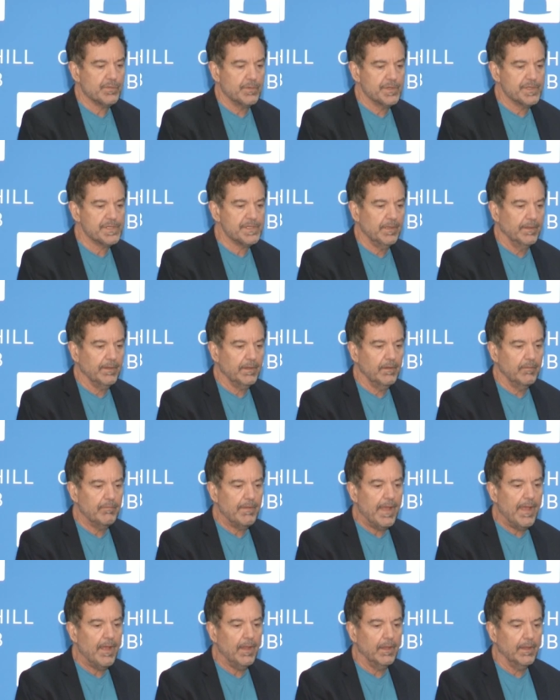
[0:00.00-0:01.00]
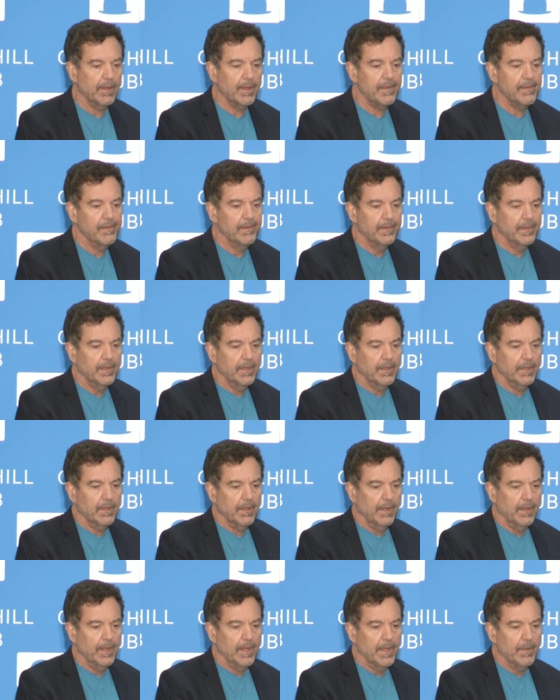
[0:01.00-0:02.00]
where Silicon Valley
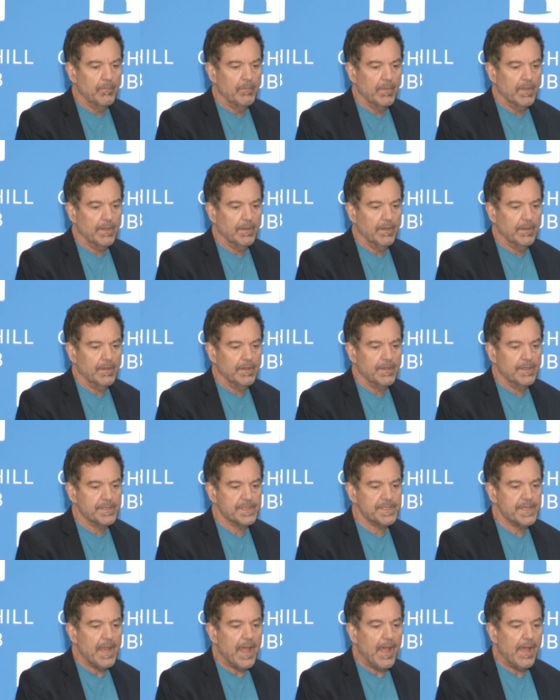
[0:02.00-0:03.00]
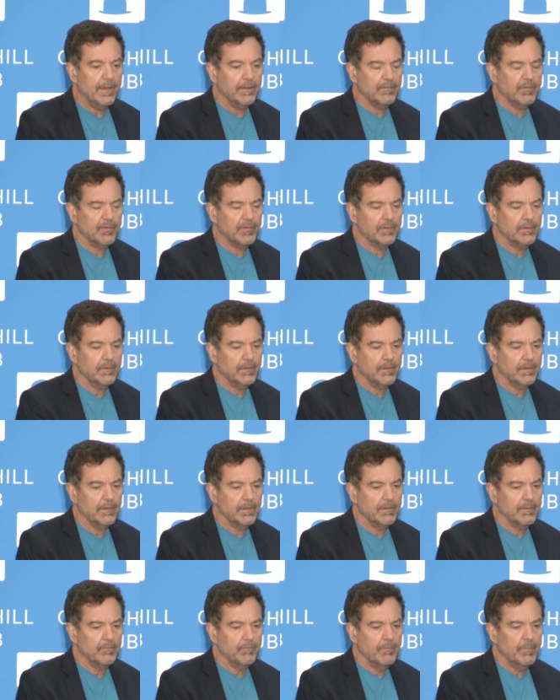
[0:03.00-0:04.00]
um, is not
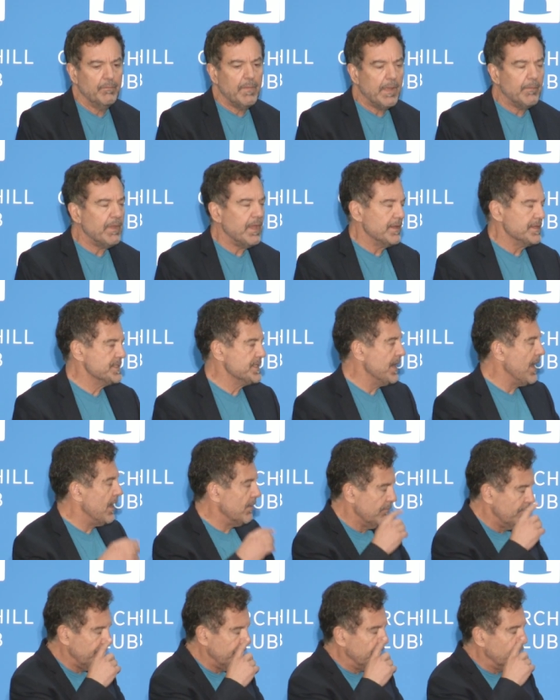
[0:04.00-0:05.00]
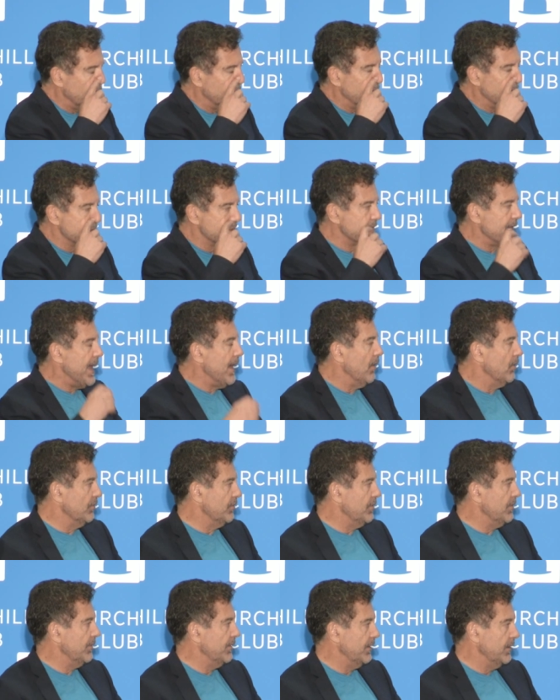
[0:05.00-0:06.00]
maybe has not figured this
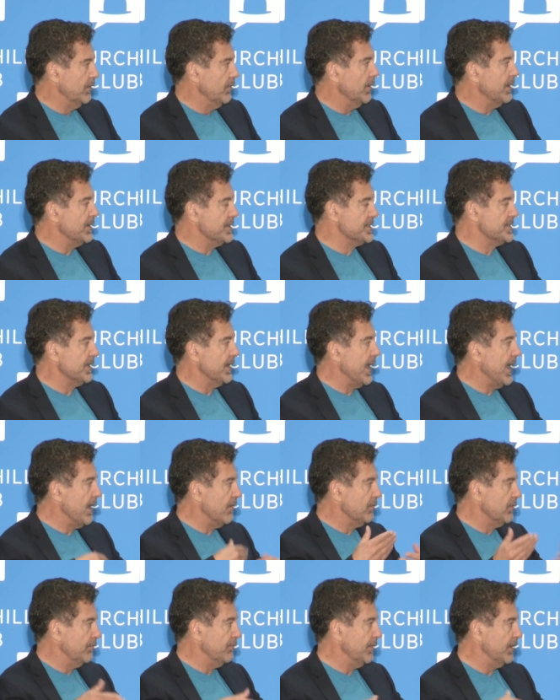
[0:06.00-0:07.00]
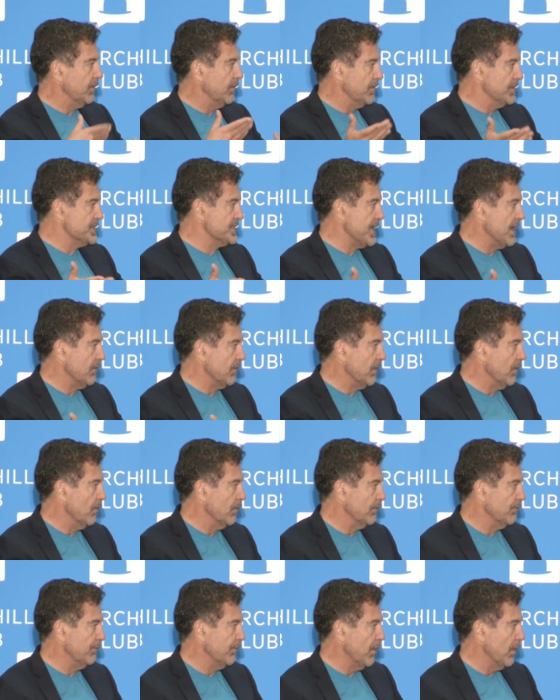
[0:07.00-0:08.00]
out to the degree it's going to have to figure this out
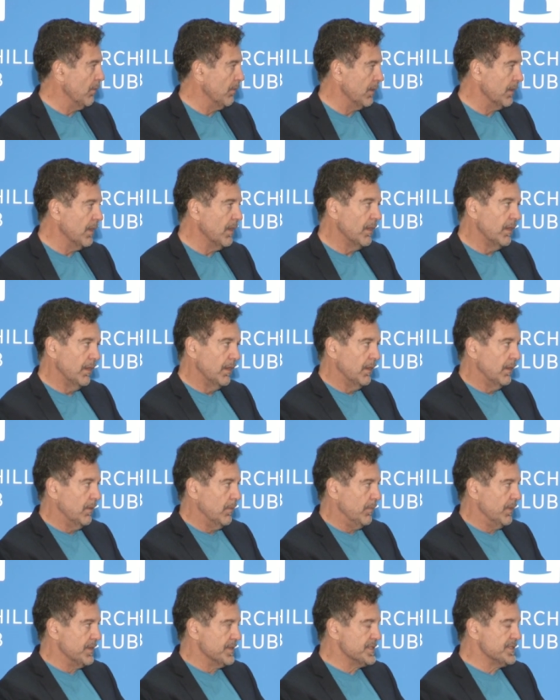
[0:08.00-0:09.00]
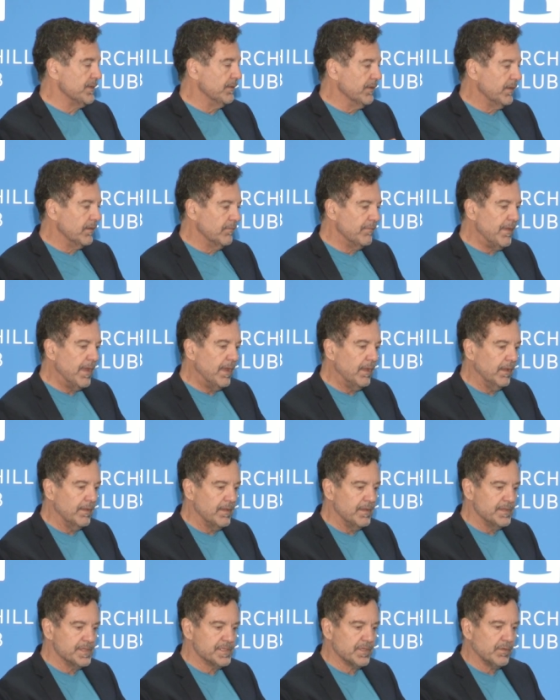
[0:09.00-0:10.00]
going forward, because Silicon
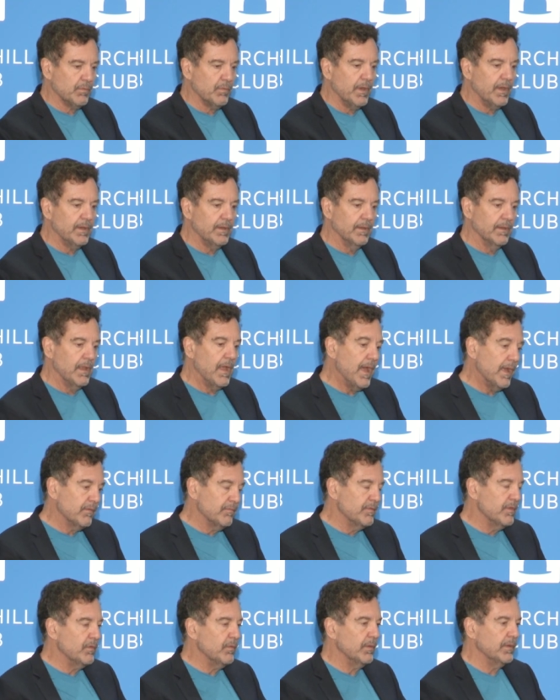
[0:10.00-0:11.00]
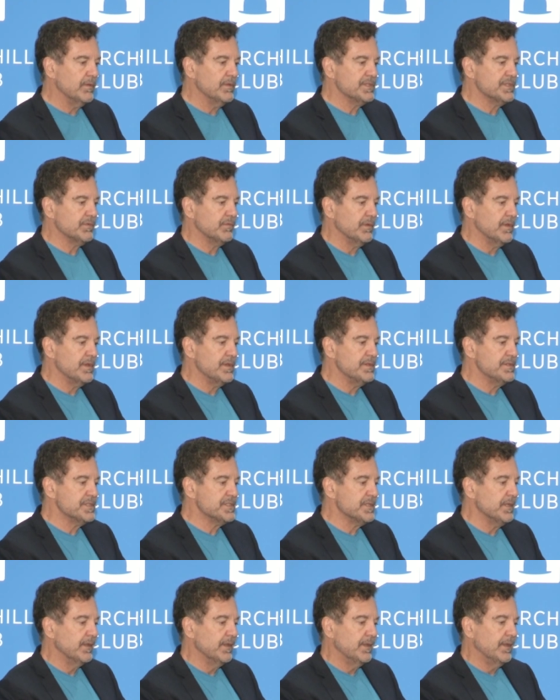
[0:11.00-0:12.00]
Valley has created a lot of new
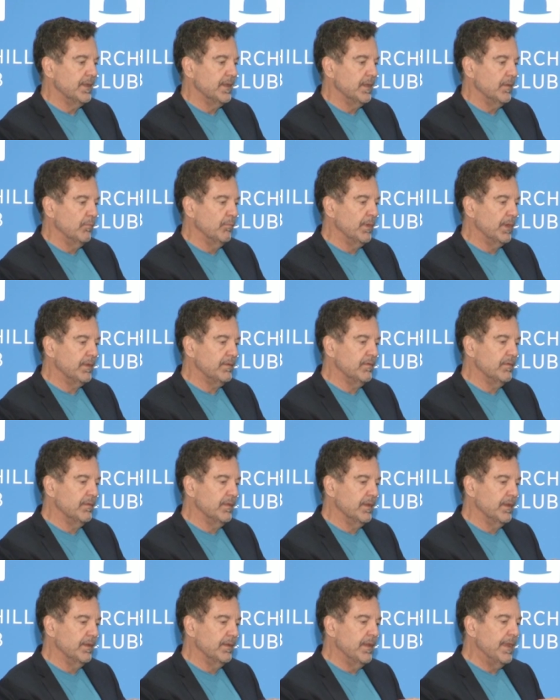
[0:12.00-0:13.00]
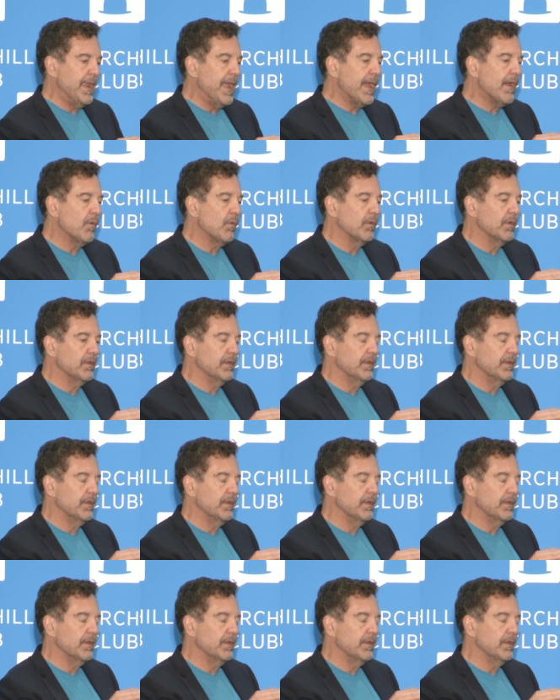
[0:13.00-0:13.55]
industries, but uh, now